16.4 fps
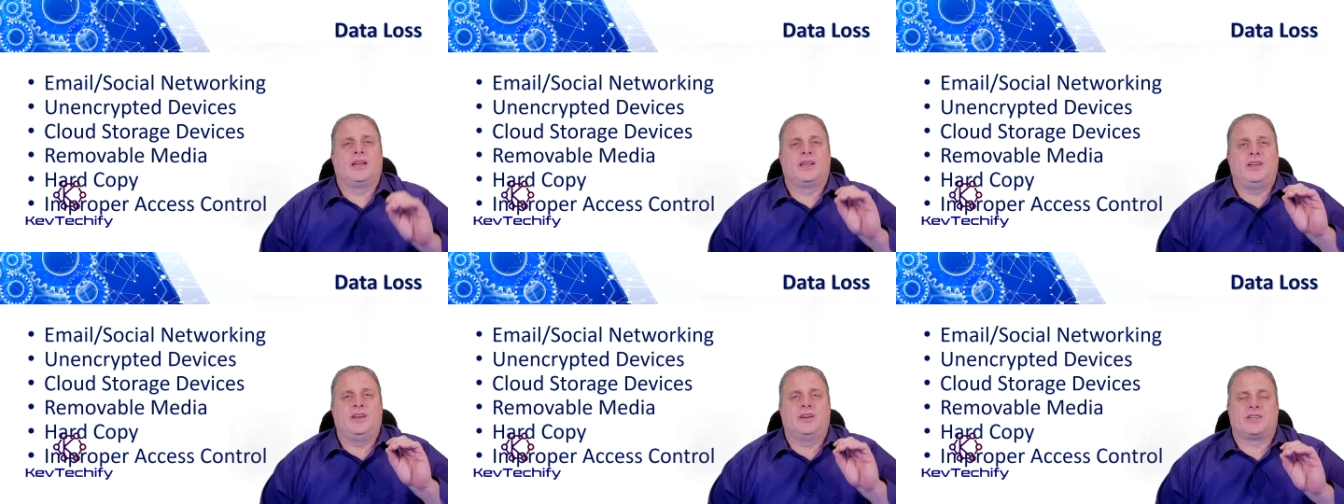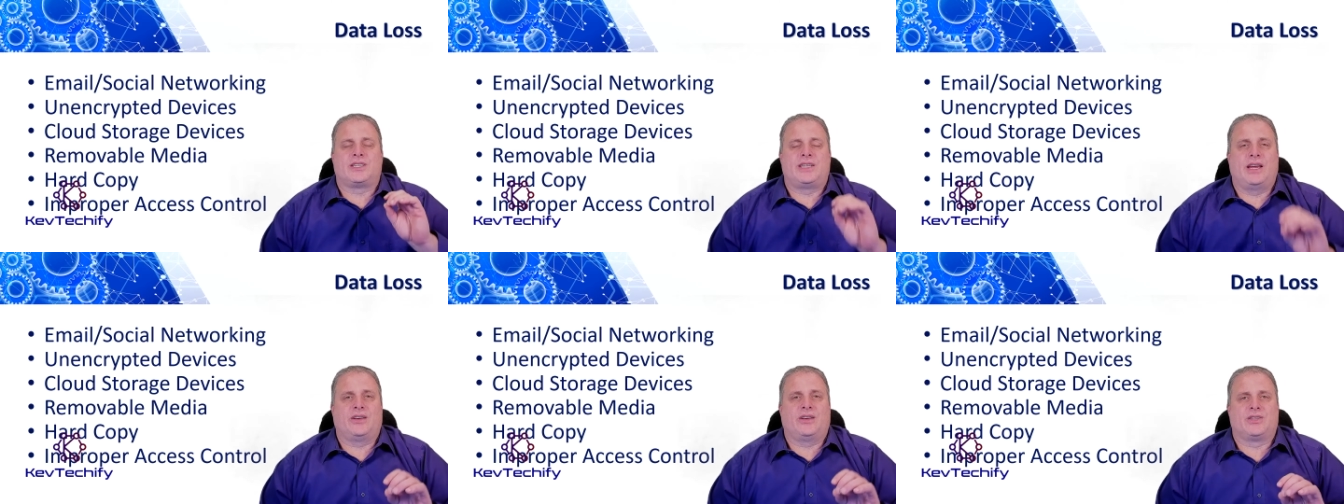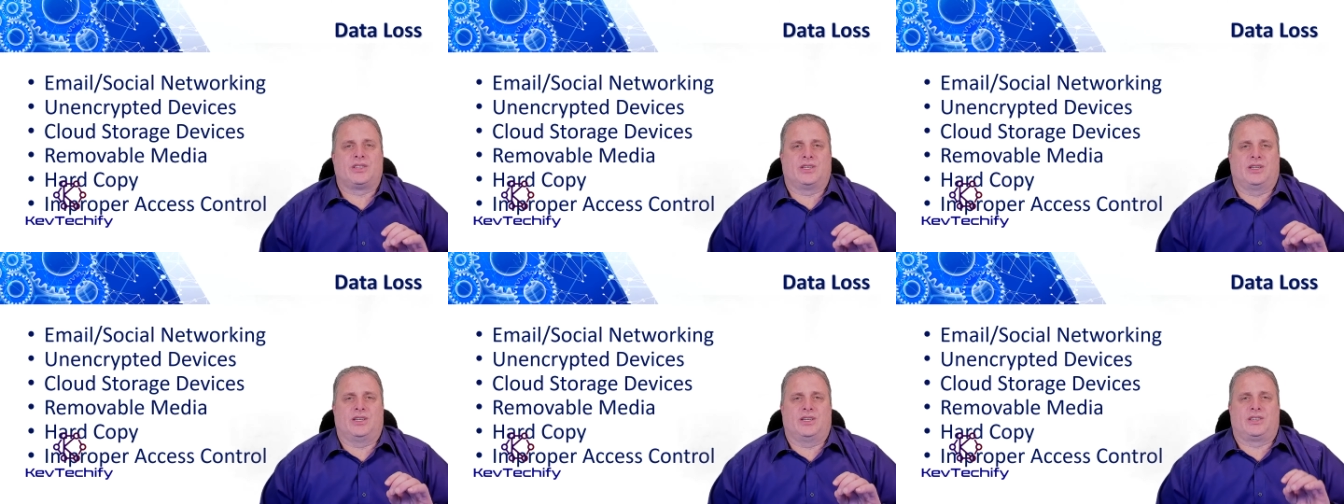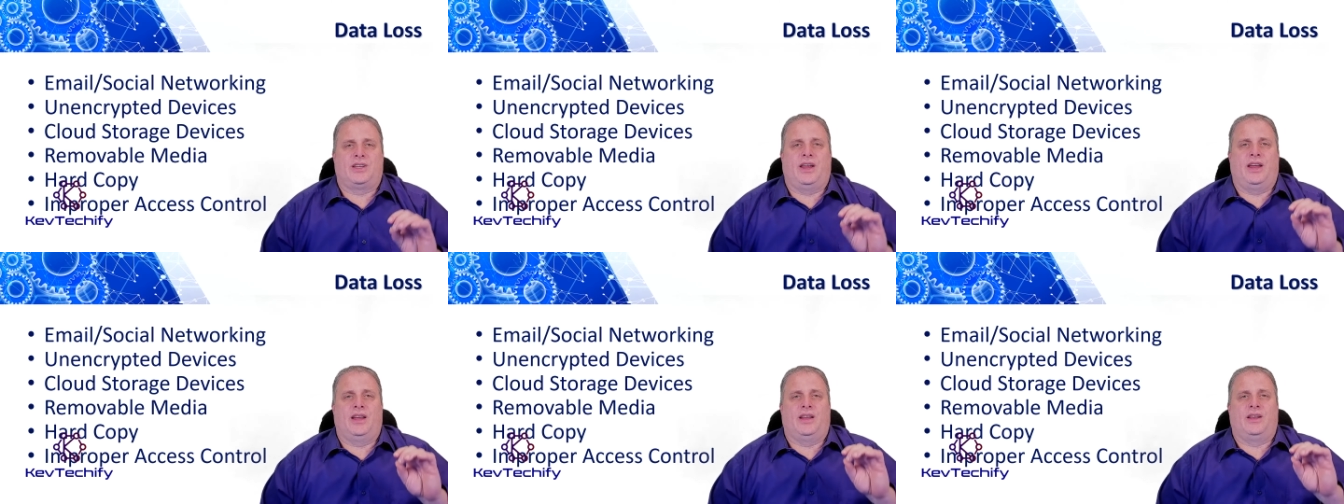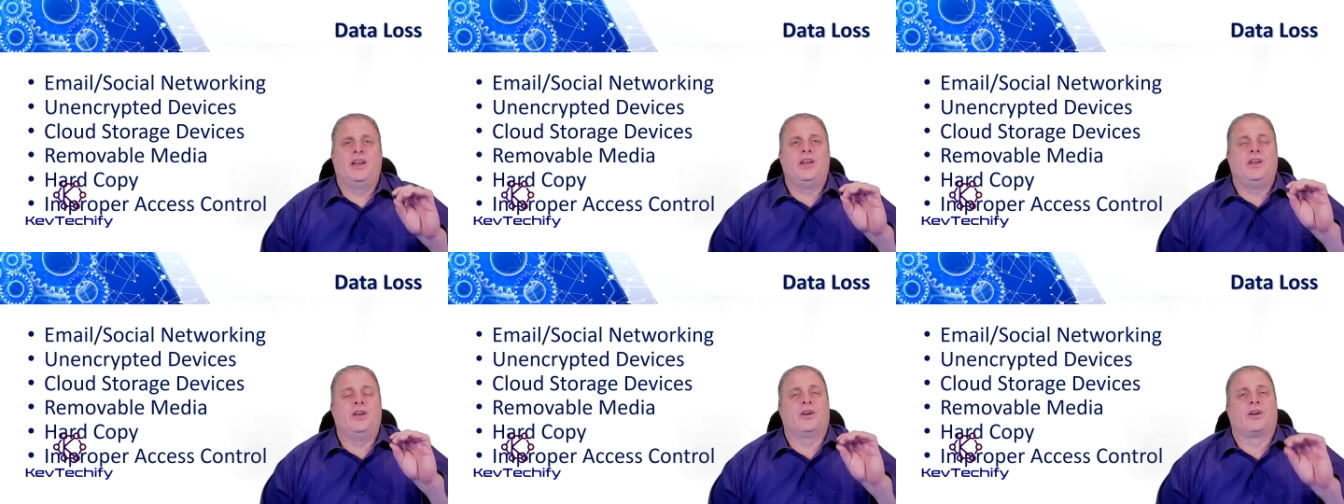your sales list and
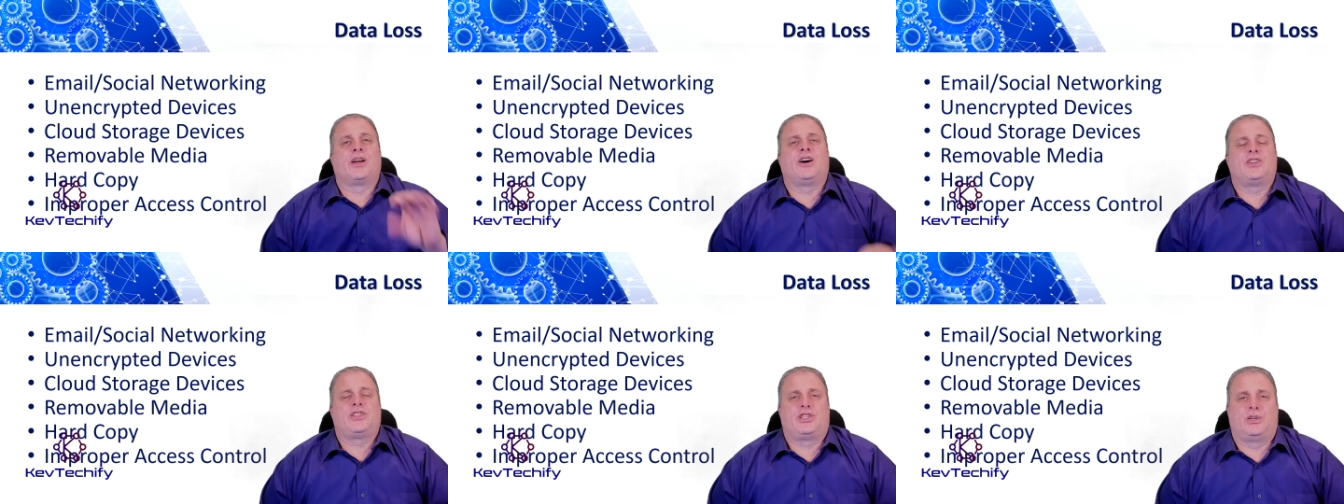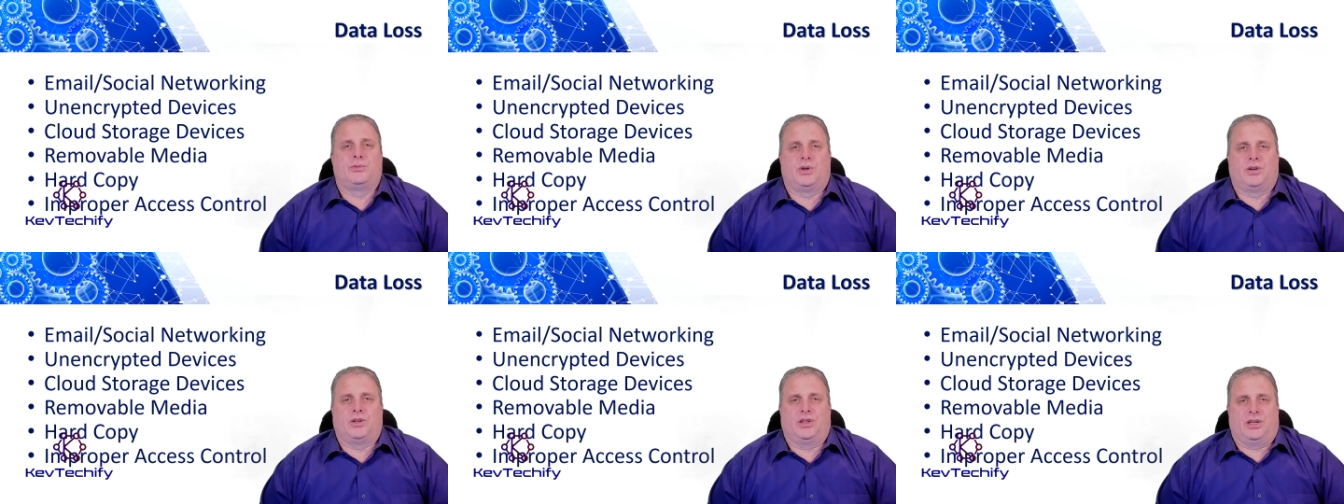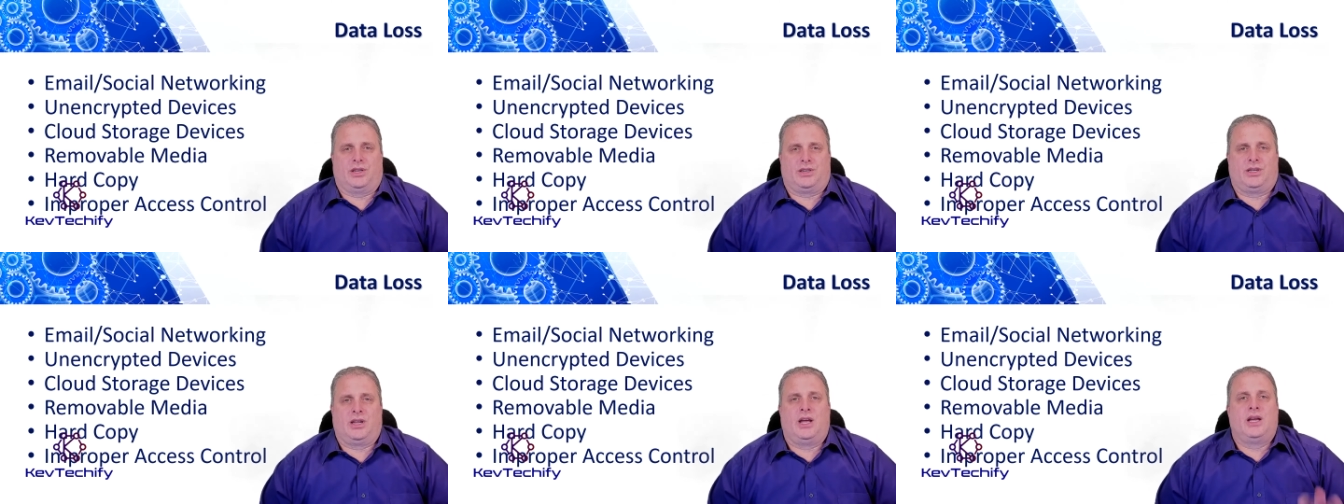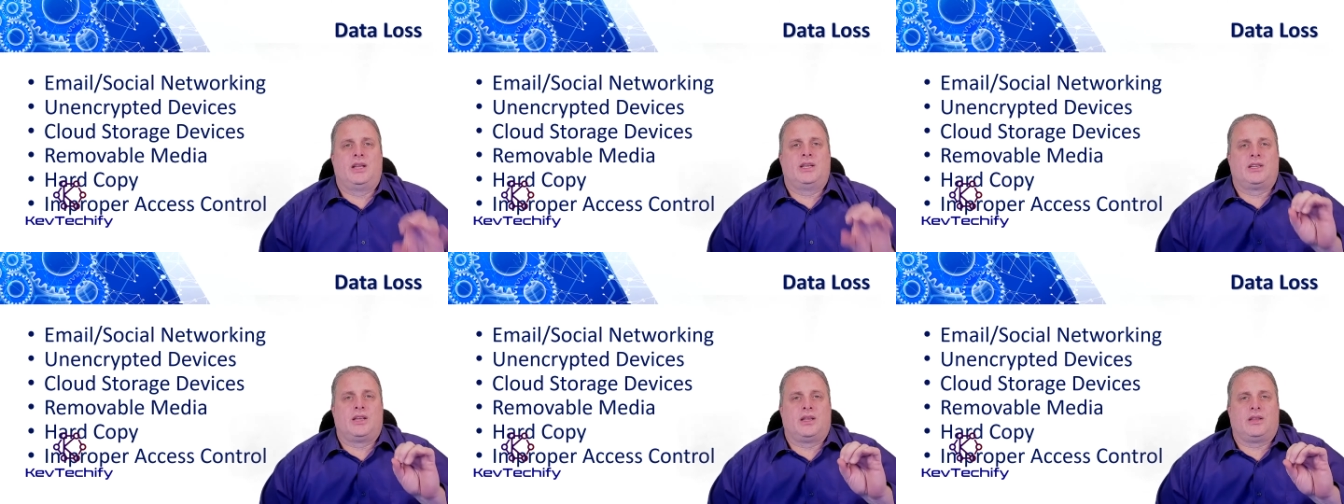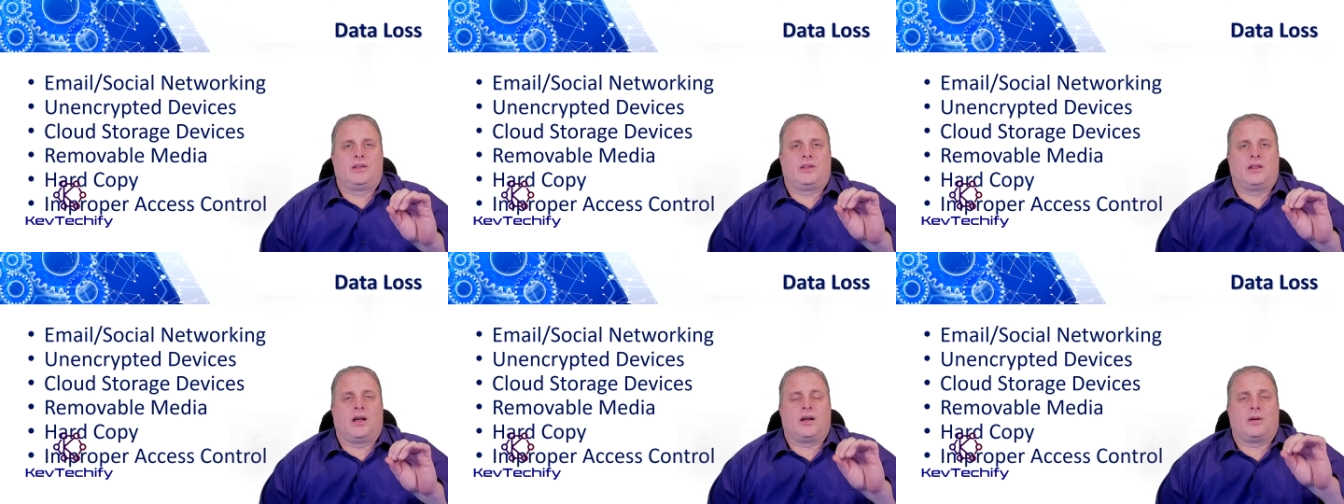your customer list,
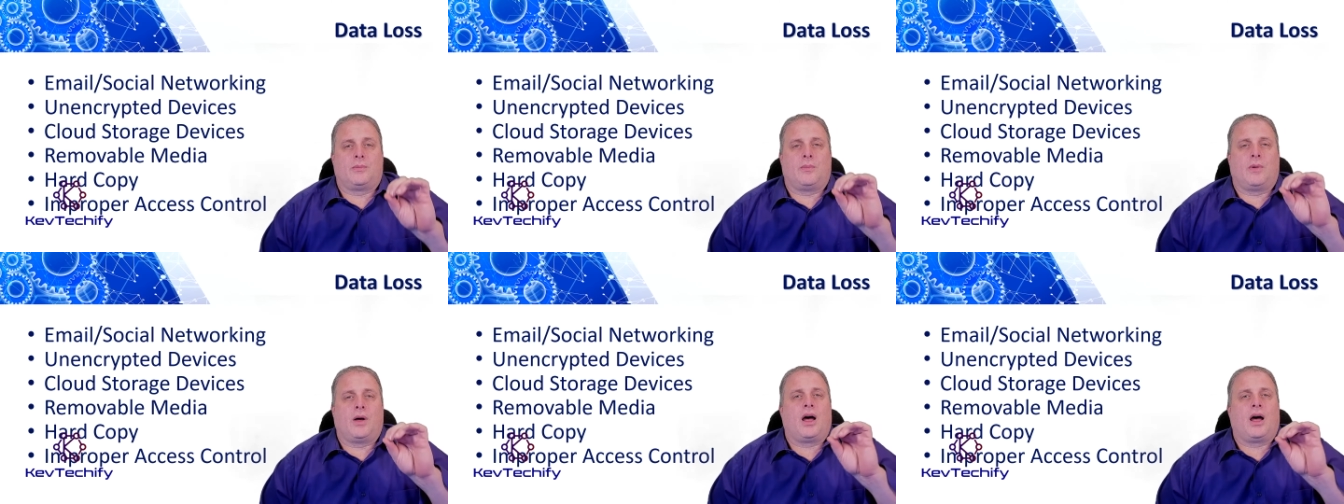um,